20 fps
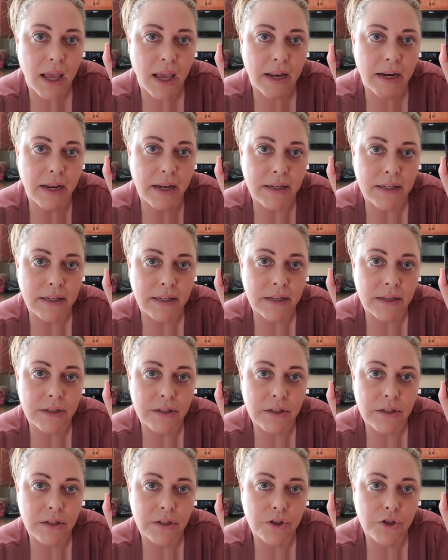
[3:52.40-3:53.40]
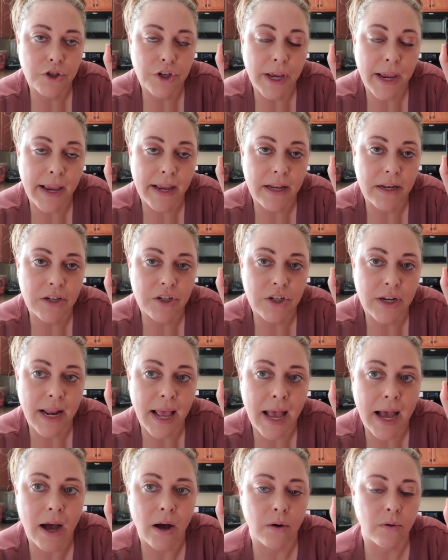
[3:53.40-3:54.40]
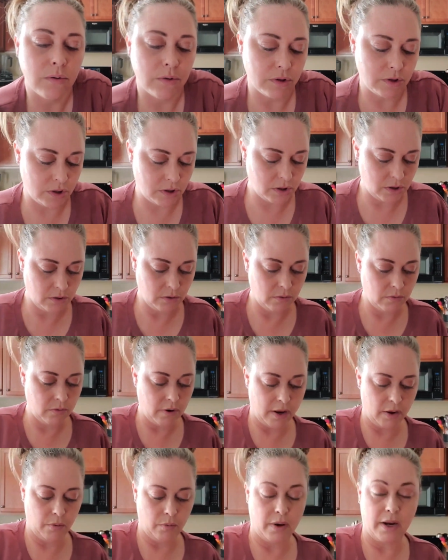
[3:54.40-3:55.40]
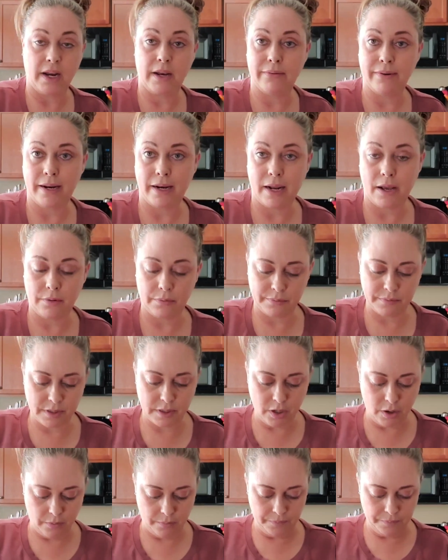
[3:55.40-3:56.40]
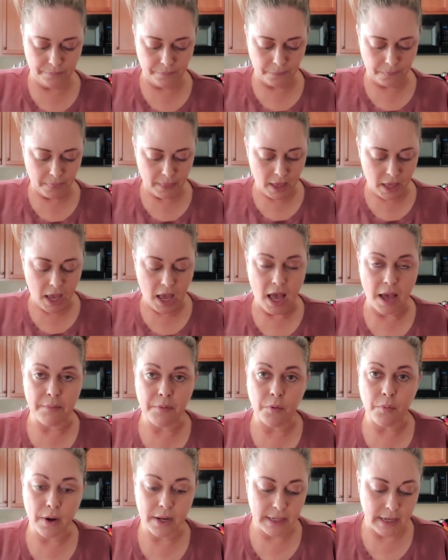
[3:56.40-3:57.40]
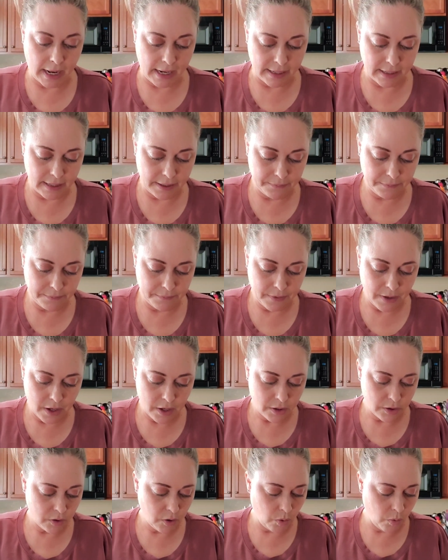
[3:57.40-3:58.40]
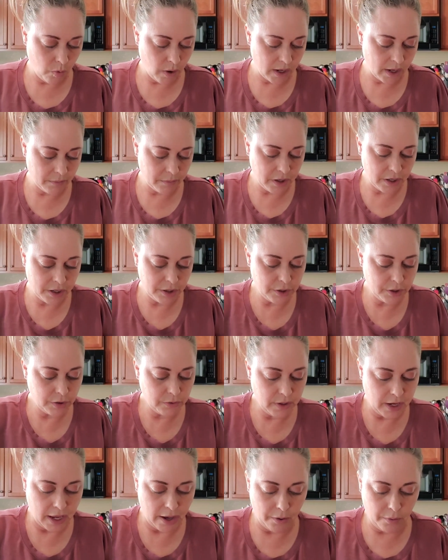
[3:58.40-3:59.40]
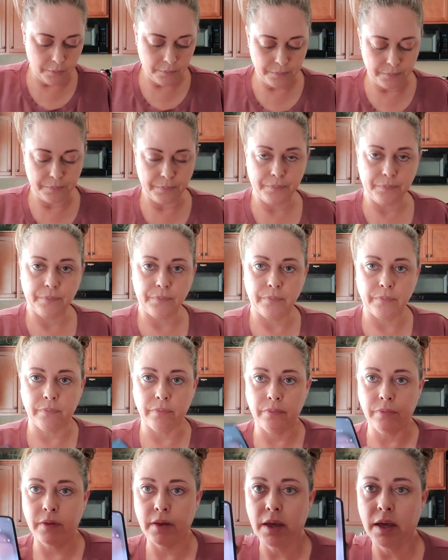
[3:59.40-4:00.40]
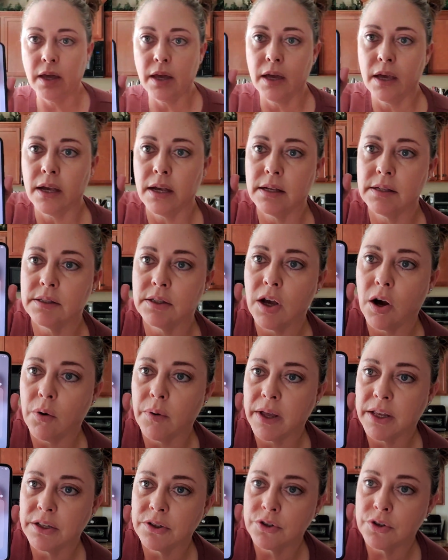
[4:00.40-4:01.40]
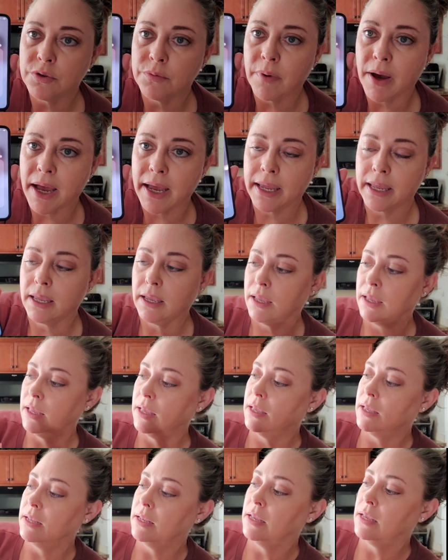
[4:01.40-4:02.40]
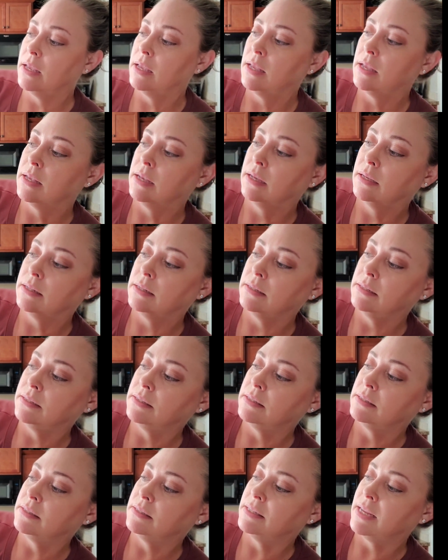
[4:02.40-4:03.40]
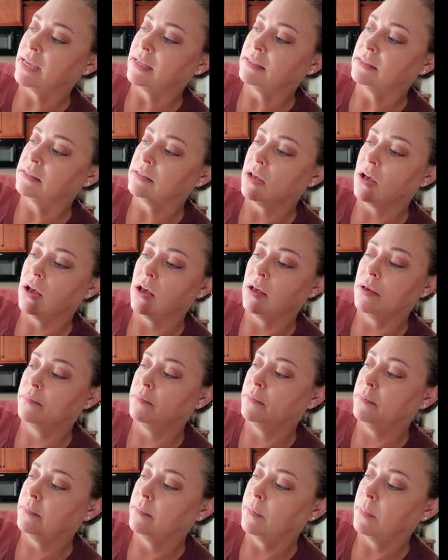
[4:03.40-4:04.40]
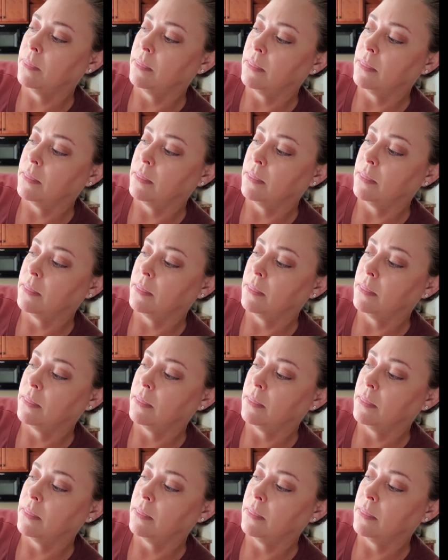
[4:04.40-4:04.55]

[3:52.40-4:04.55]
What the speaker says: and I didn't change it out right when I ran out. So I'm at 190. So what I'm going to do now is go into my Dexcom